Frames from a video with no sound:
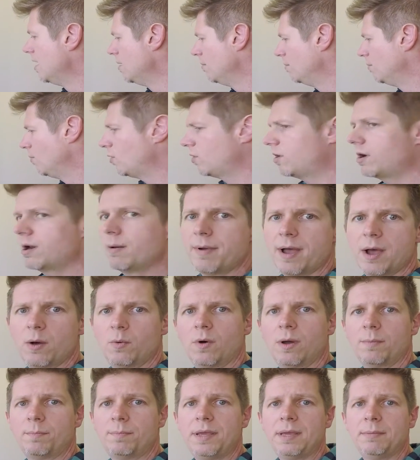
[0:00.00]
more about
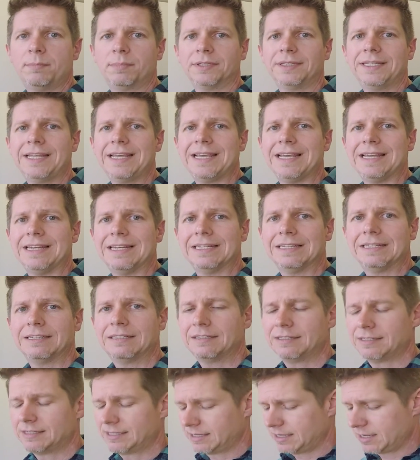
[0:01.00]
what people need.
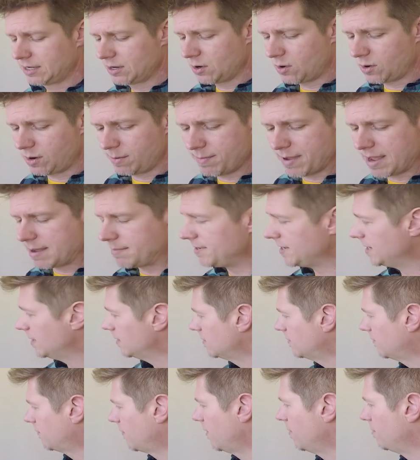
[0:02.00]
Or maybe
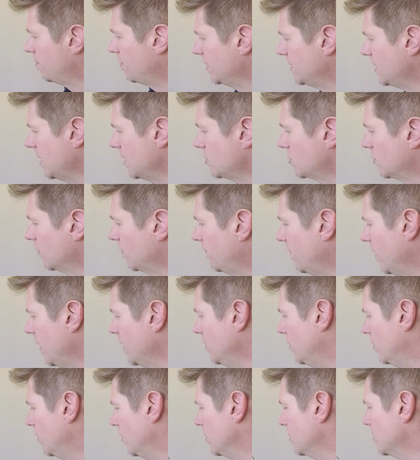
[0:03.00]
it's for potential
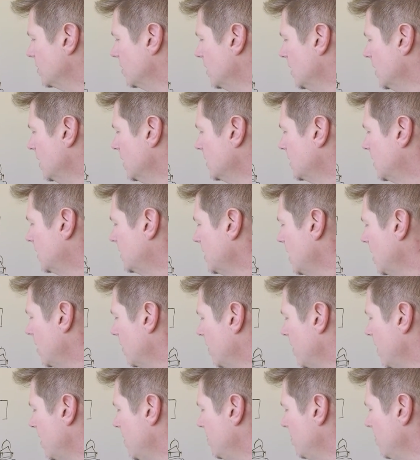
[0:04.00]
funders to
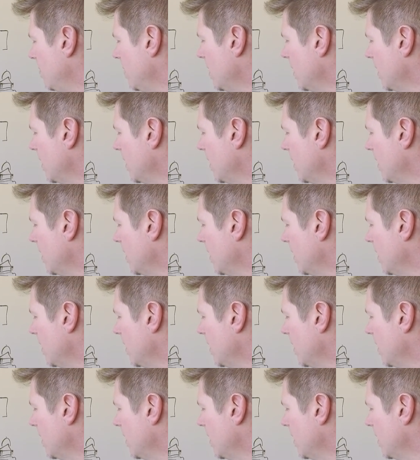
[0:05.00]
tell them,